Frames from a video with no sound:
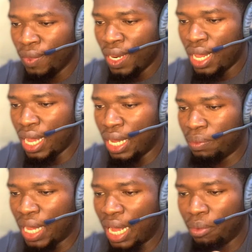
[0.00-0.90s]

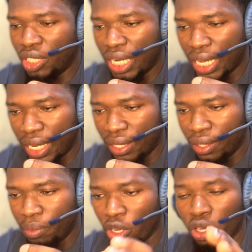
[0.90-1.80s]
I'm checking,
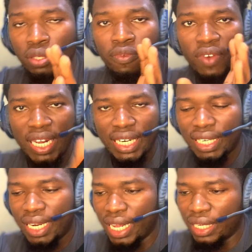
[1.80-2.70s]
because find
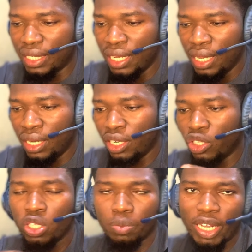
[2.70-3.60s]
index
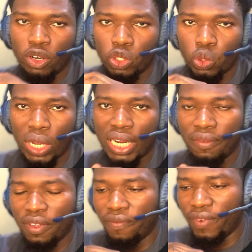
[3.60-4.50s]
returns -1 if
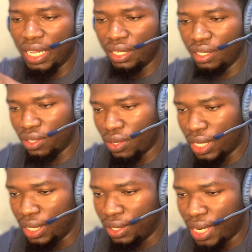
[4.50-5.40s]
it finds
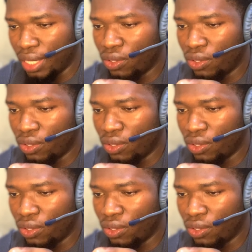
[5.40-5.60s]
nothing, right?